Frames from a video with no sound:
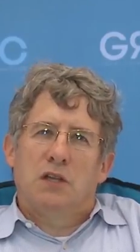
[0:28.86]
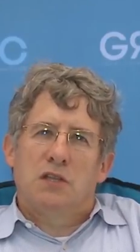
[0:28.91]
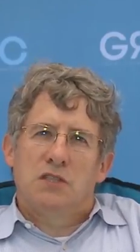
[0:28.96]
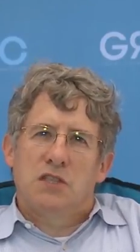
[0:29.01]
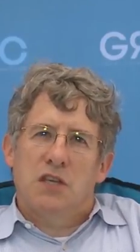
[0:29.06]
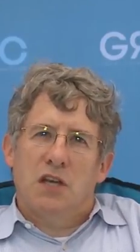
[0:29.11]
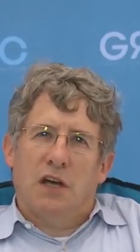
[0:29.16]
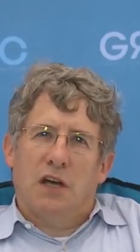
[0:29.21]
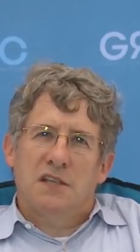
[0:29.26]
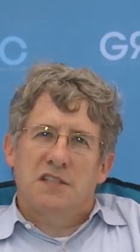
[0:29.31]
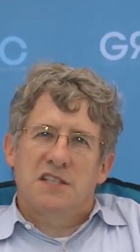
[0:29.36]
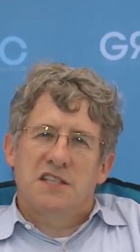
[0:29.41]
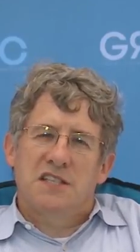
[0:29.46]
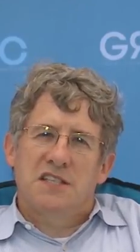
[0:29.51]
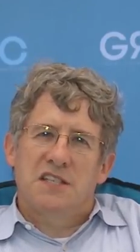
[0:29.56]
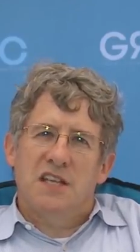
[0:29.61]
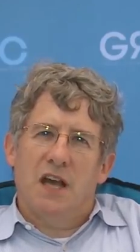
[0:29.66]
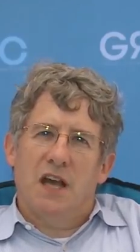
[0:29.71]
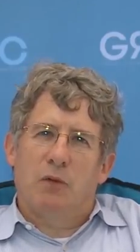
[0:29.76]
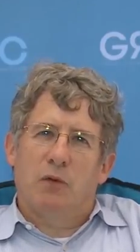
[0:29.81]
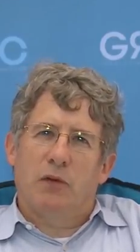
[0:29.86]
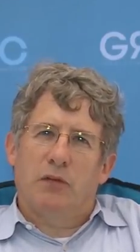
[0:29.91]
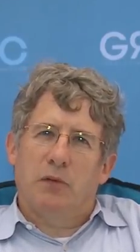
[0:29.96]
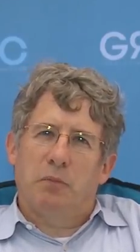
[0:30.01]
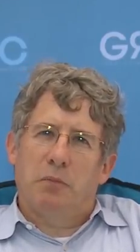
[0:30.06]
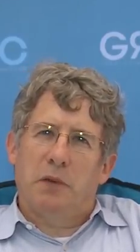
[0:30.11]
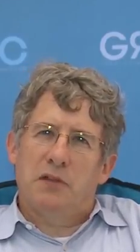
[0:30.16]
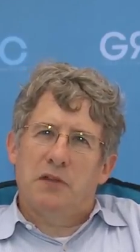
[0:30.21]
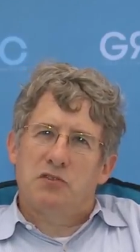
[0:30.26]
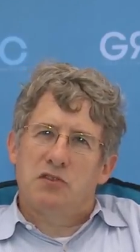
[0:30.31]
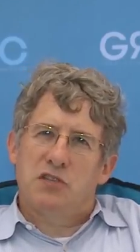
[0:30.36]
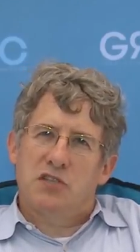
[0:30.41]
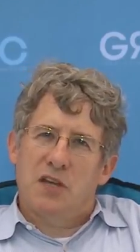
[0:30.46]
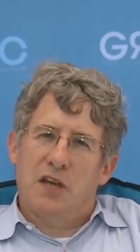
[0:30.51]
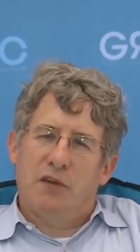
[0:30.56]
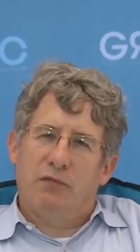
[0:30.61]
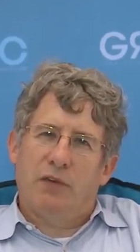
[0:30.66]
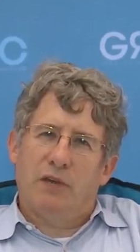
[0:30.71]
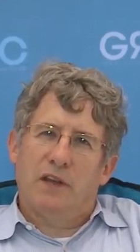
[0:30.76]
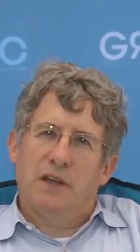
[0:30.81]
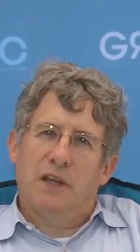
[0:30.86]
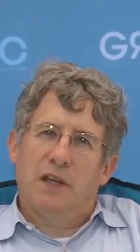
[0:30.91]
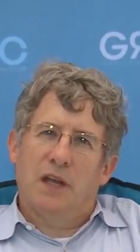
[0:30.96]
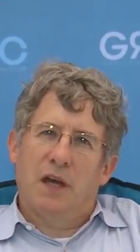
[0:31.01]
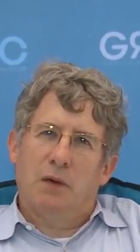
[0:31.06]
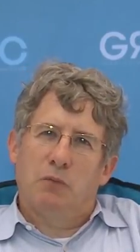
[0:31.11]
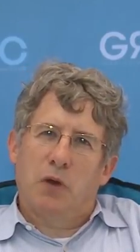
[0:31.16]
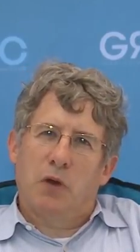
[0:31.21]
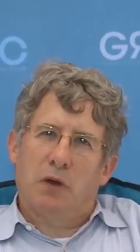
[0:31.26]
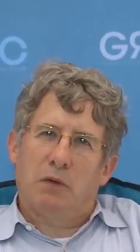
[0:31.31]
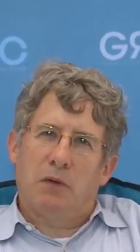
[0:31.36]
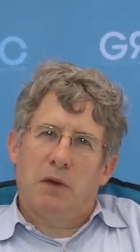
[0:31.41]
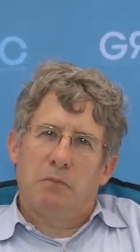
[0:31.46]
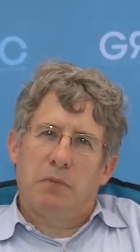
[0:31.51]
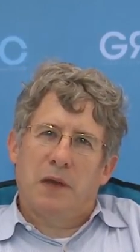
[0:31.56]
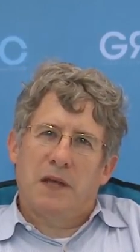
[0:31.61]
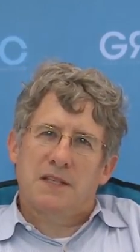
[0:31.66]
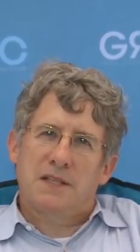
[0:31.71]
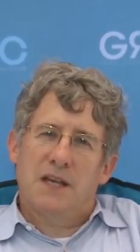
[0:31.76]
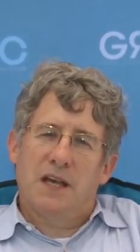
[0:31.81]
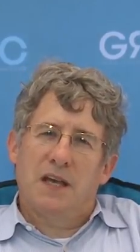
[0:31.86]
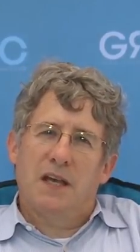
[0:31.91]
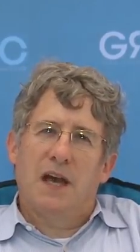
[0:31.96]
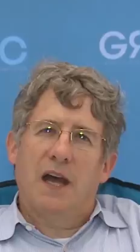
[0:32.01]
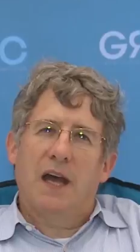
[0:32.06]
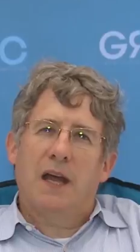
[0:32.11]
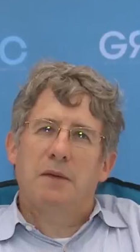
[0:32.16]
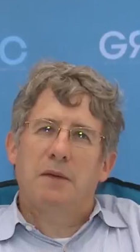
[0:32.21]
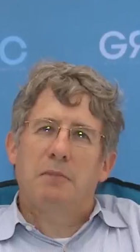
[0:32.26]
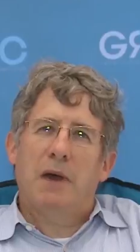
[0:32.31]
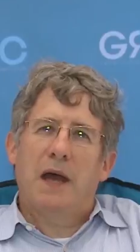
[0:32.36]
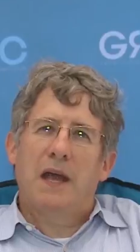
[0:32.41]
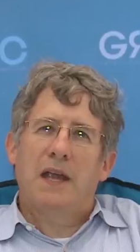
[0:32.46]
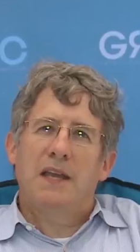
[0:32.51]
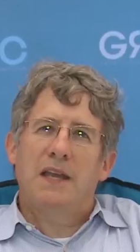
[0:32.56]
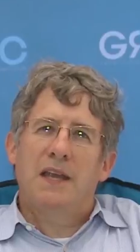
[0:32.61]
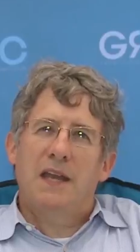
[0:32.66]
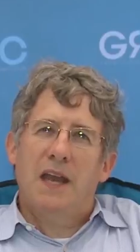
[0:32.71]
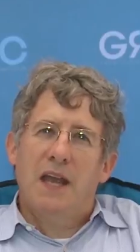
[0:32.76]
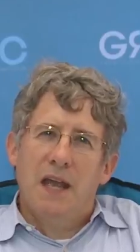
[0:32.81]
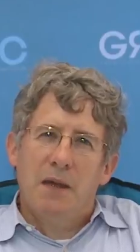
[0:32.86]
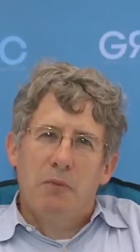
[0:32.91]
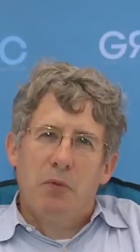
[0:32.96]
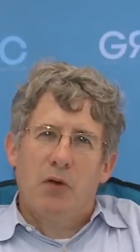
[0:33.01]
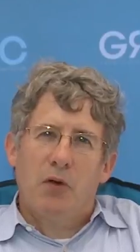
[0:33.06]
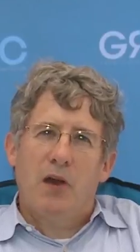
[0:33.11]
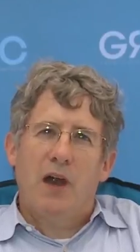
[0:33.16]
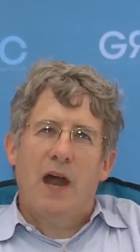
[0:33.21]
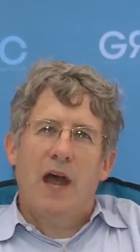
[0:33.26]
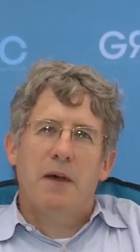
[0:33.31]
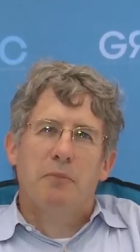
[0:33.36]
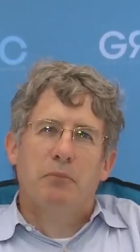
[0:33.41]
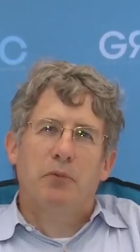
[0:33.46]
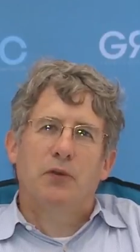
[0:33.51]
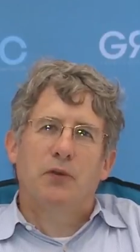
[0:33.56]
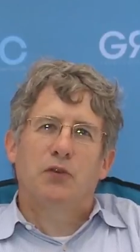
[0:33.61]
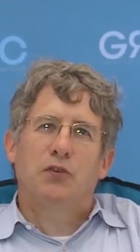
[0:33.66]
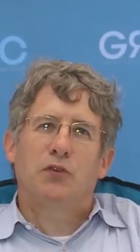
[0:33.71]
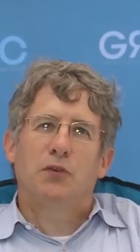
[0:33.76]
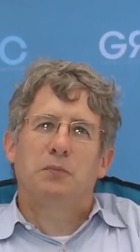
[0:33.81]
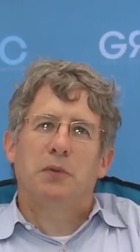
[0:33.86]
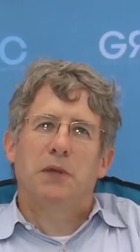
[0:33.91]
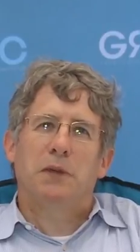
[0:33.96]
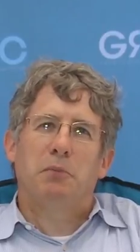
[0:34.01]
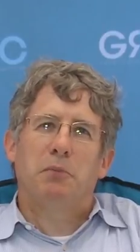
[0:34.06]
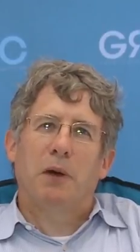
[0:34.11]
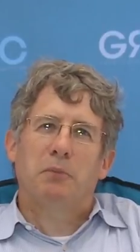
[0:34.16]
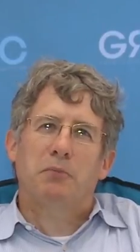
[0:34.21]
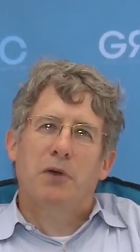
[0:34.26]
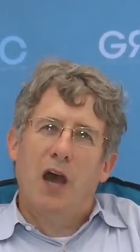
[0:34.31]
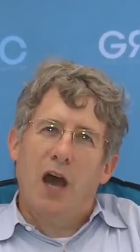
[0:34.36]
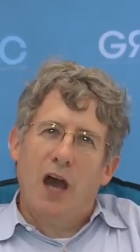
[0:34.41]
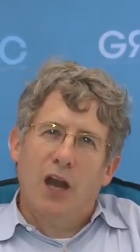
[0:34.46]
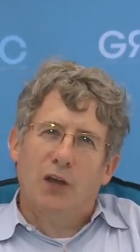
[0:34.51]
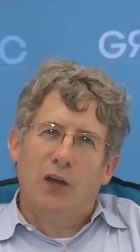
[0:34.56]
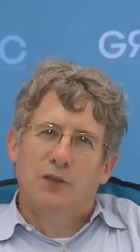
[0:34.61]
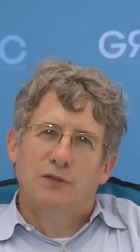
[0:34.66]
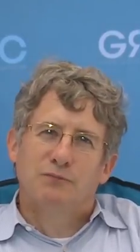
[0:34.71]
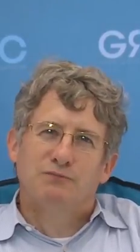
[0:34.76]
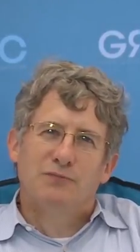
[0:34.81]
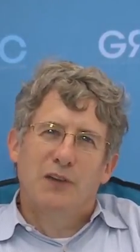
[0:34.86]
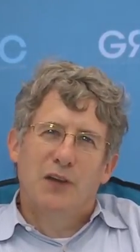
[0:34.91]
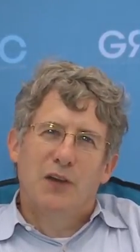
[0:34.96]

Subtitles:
GRCC, I was a pastry chef at the Amway Grand Plaza, and my neighbor happened to be Bob Gallo,